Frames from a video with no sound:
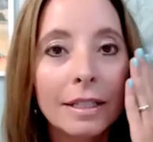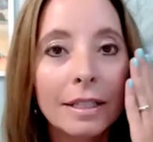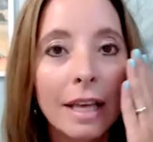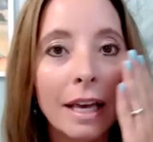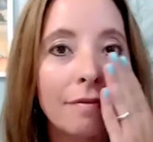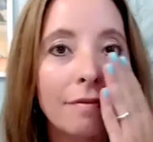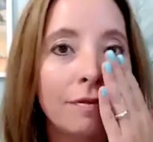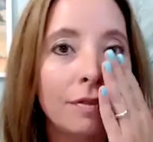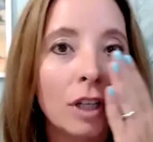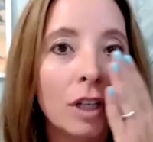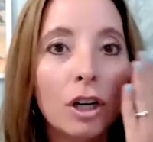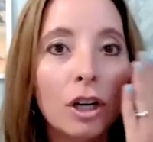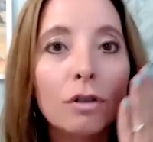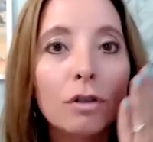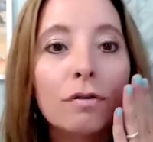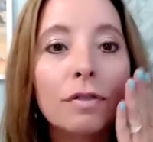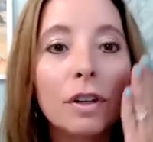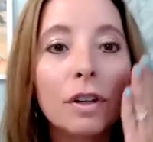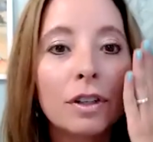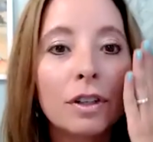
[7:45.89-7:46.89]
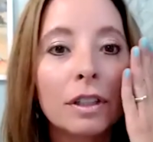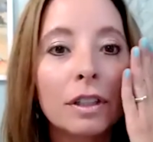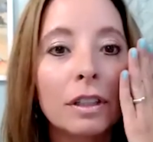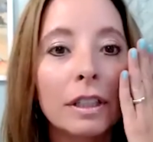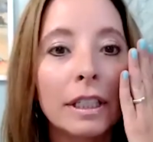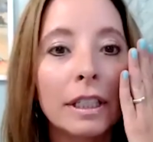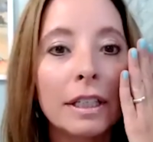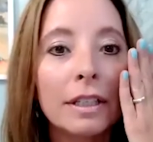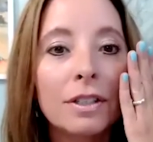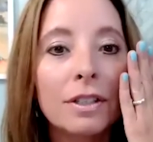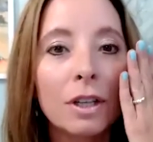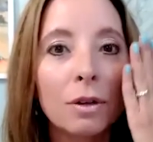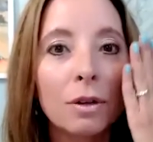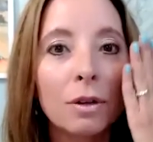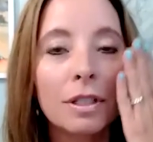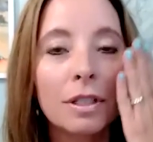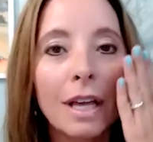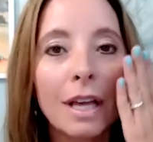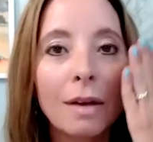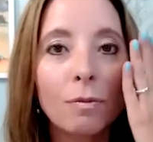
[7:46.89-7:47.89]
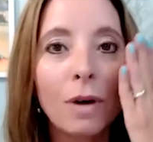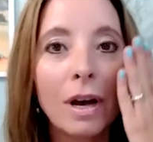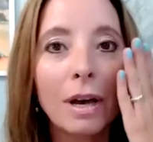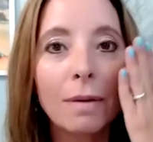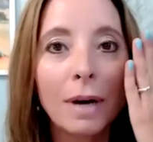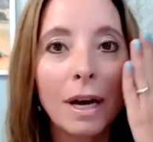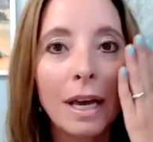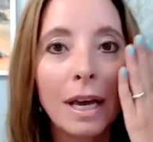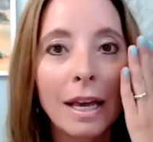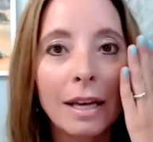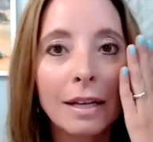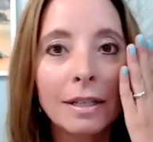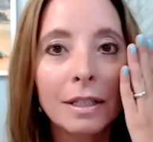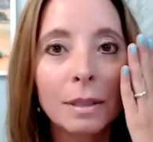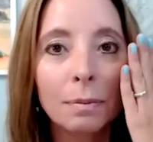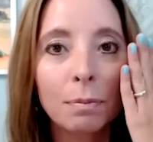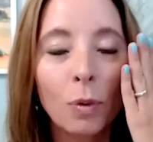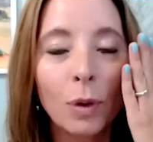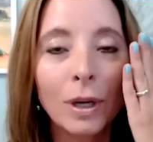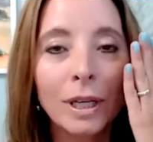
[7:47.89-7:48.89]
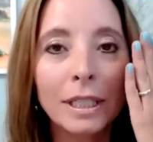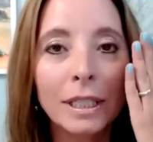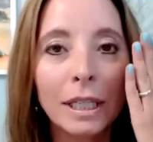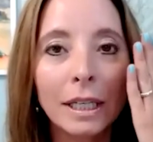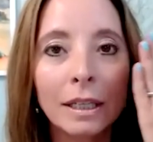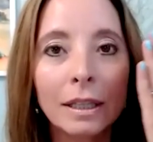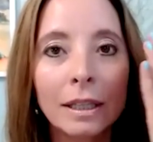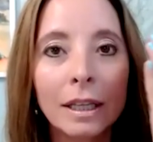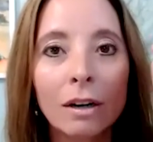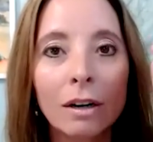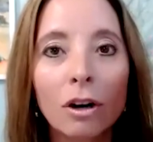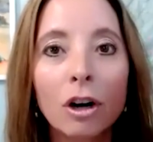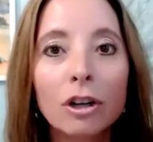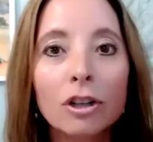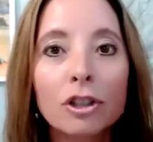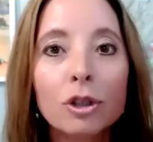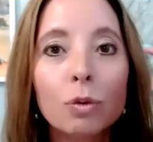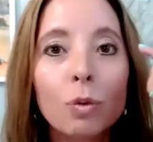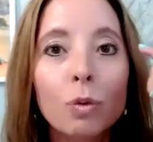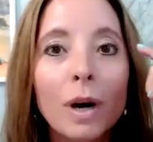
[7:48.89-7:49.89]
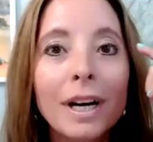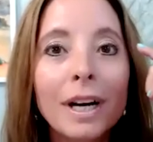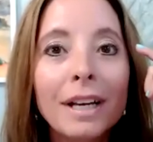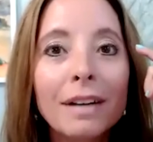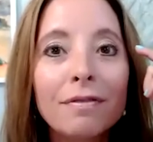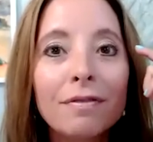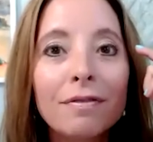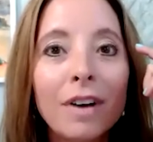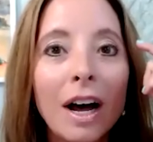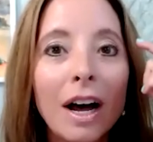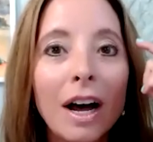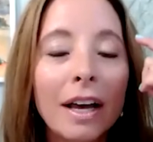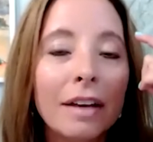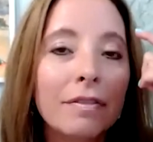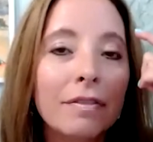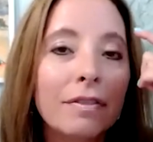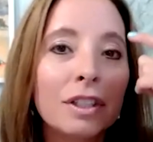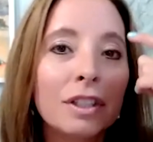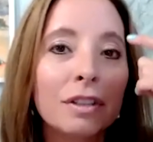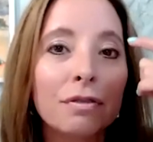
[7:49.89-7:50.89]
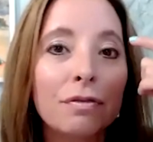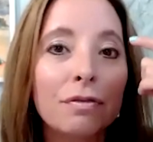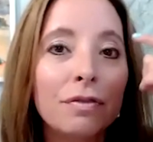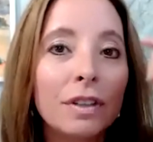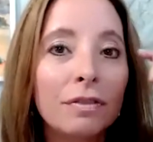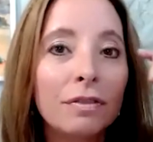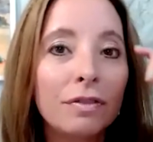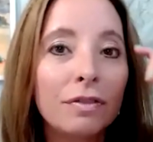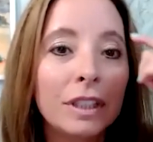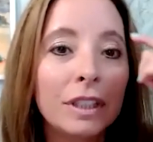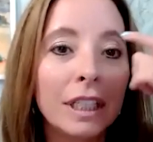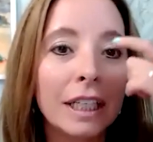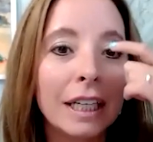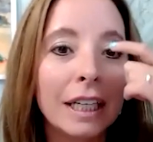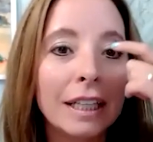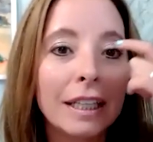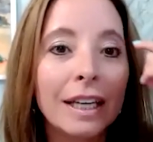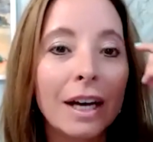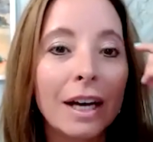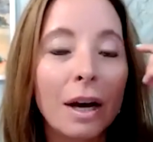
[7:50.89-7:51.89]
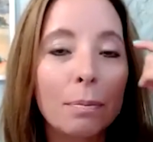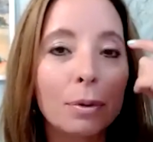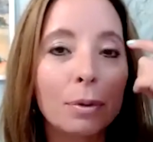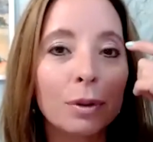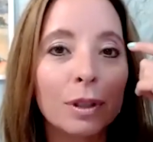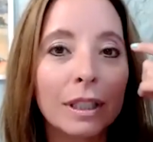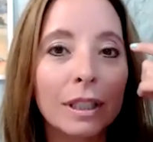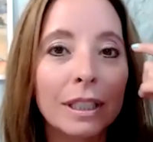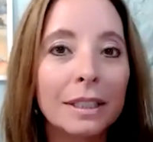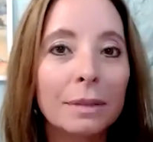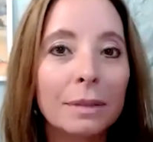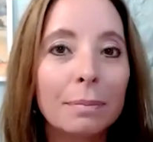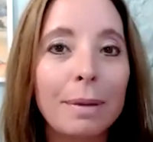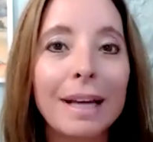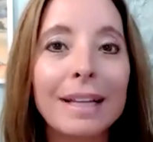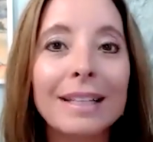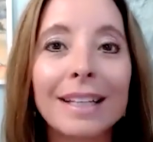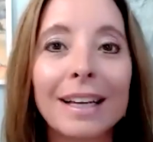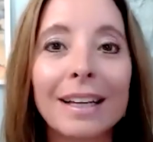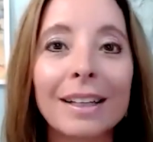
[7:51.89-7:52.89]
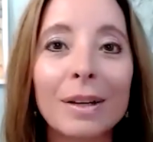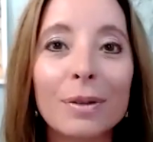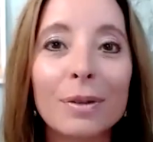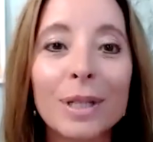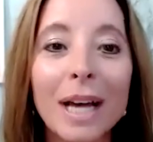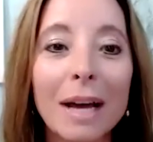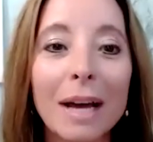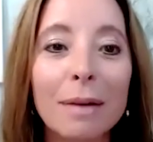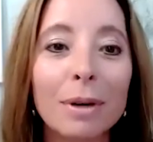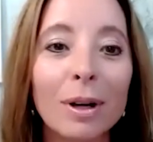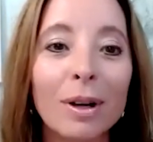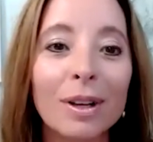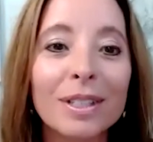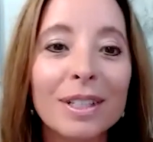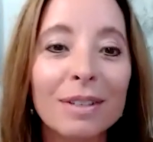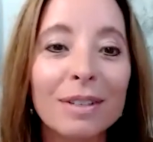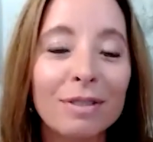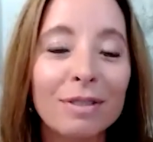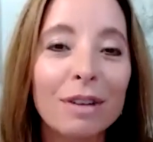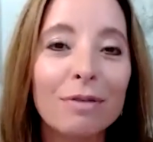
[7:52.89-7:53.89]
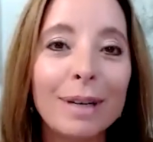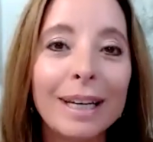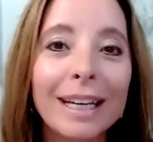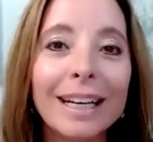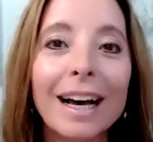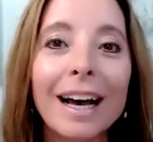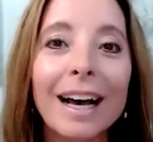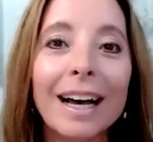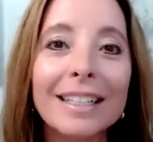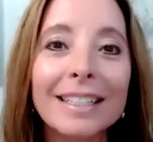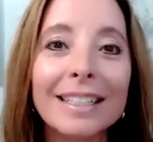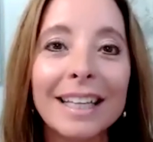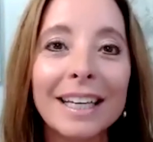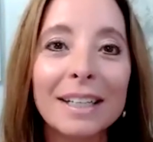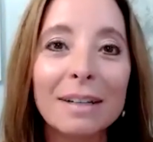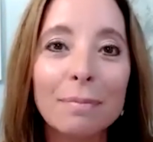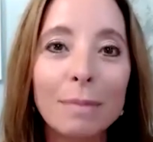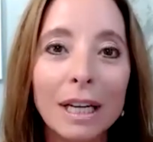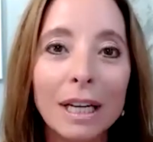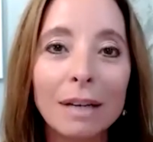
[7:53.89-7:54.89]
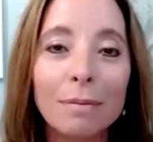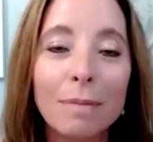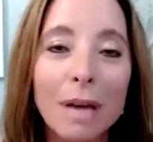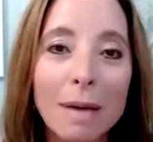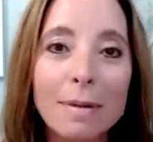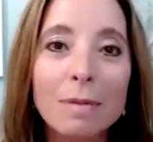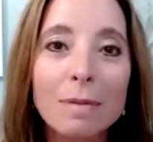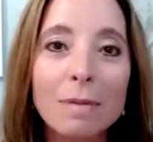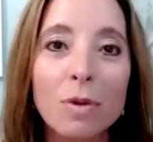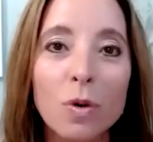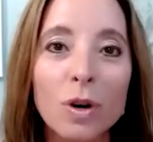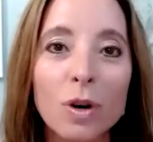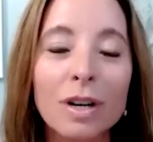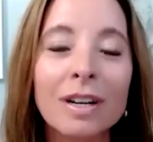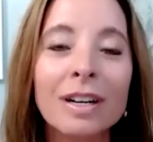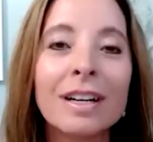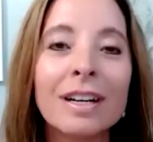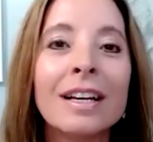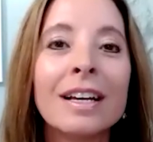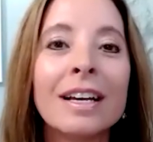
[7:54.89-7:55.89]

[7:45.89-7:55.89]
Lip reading: They flow vertically. So the same way my hand is pointing, there are 25 to 50 in the upper lid, depends on those eyeballs. If you have big eyes like me, maybe more.